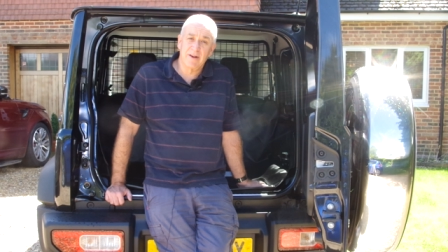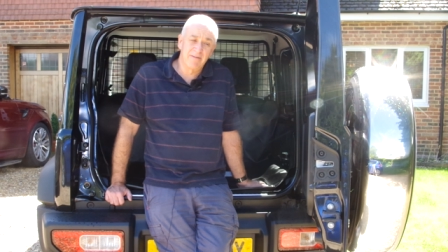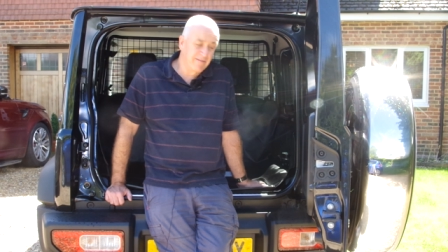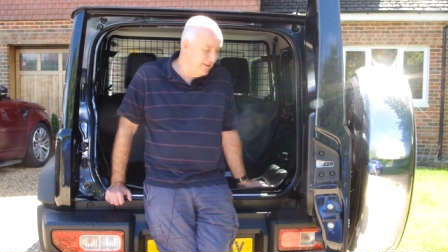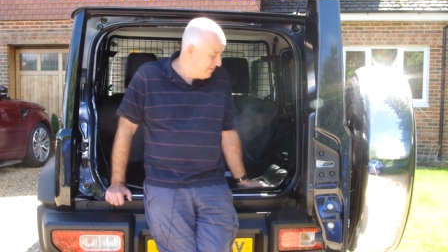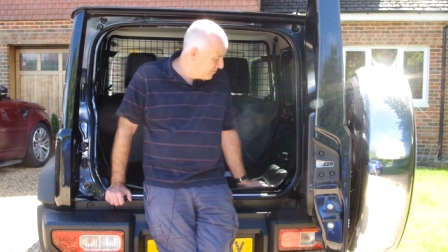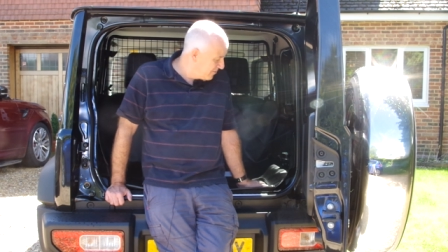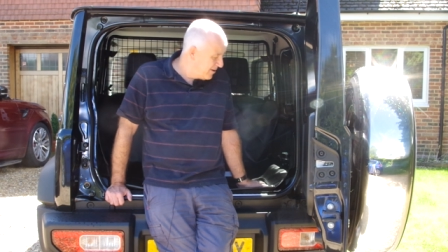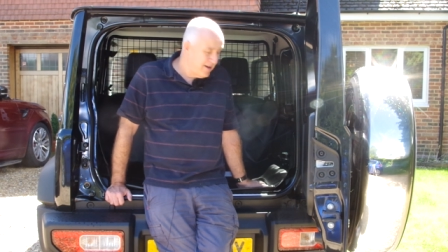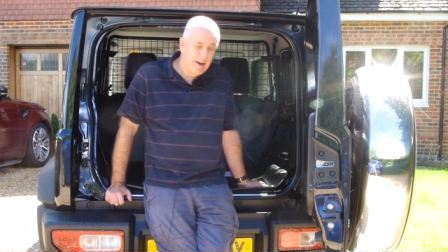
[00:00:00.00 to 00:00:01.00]

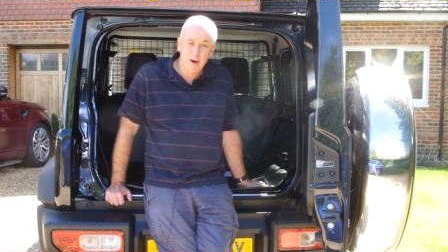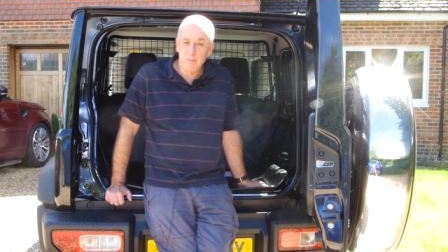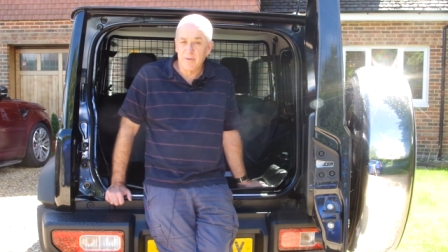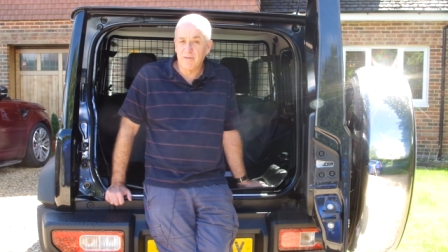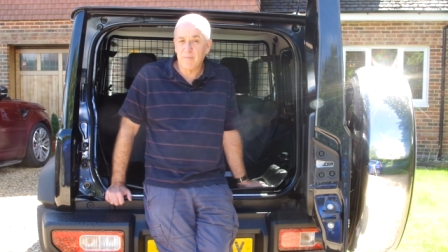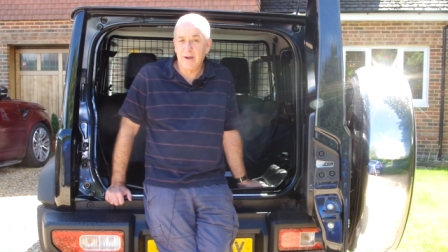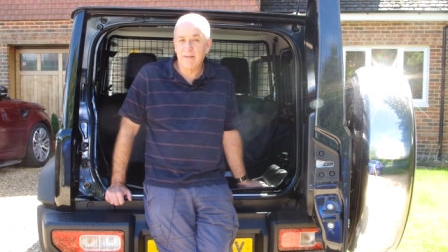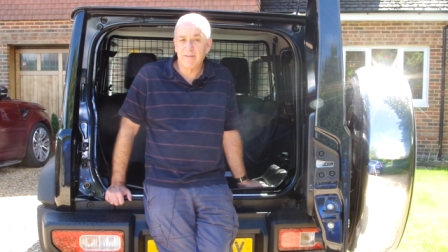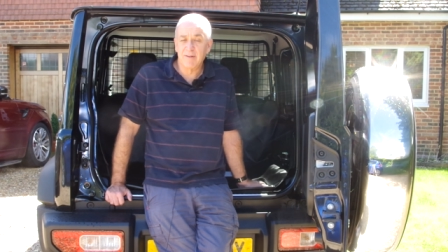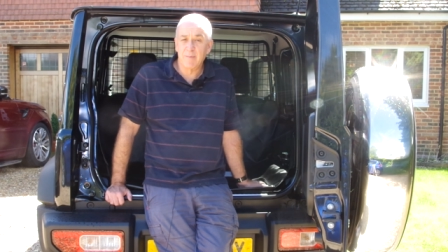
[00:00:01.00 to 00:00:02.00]
continual open
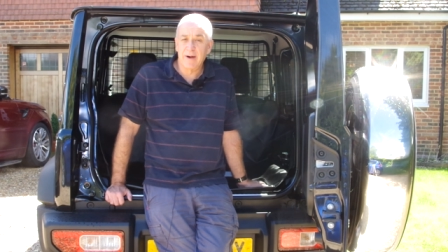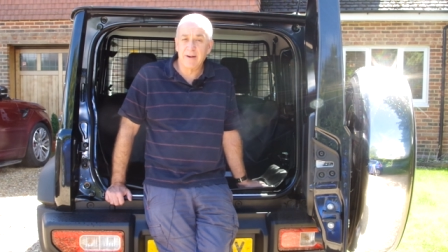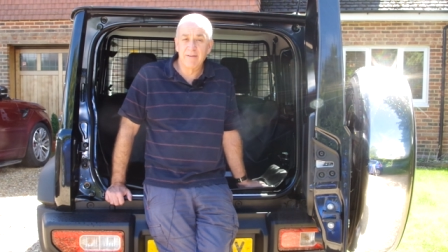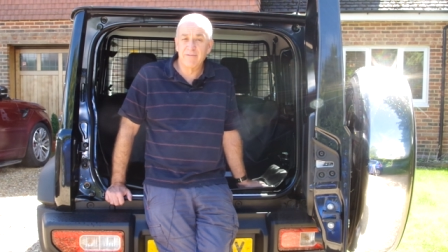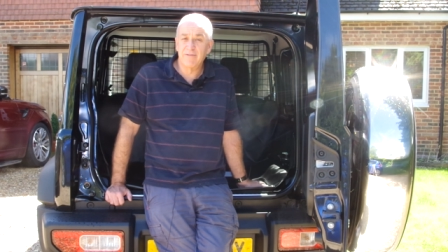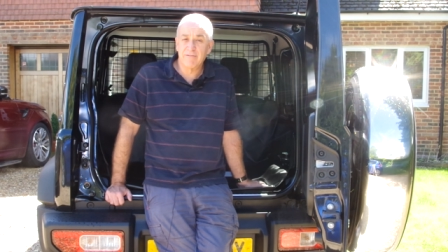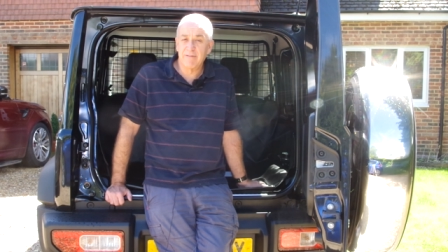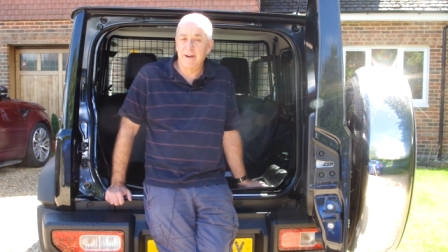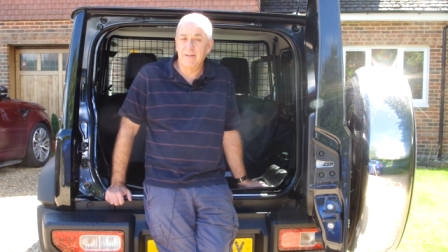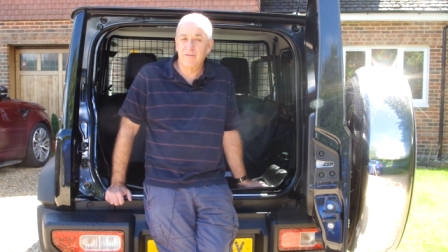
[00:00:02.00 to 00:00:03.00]
space in the back, is just
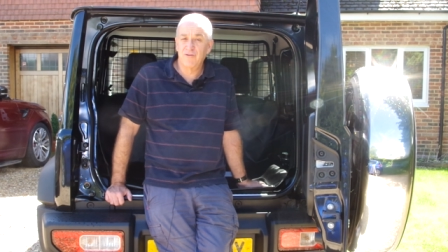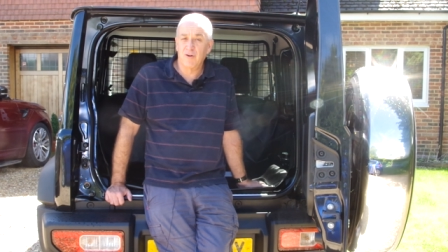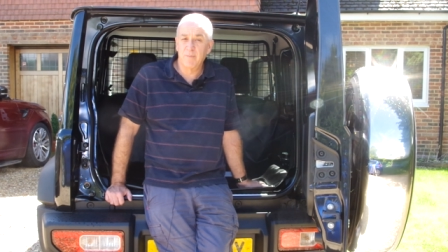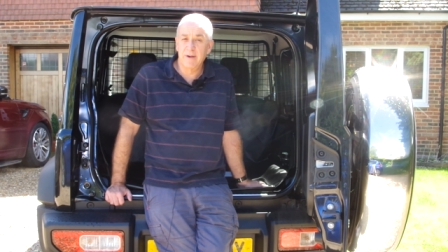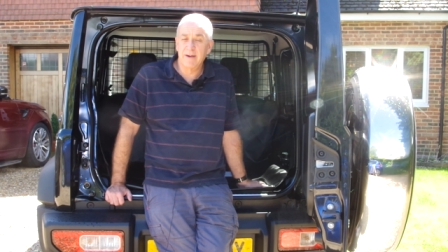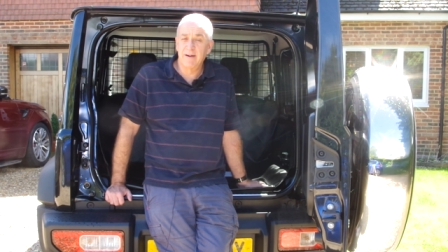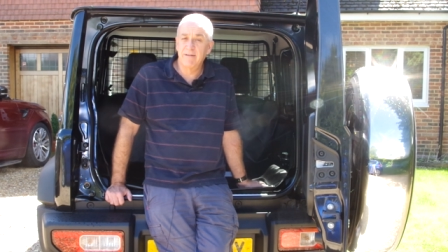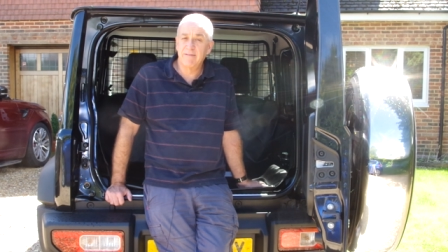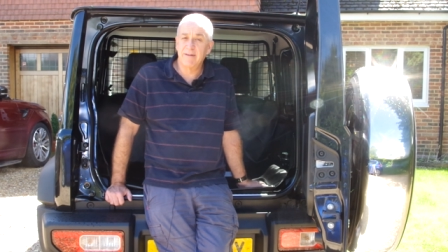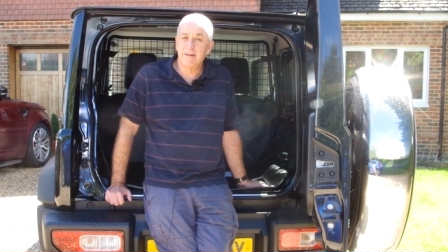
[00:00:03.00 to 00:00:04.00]
great. Shopping
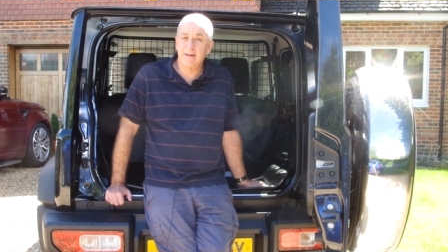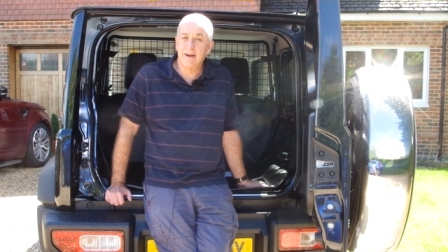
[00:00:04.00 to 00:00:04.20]
goes in and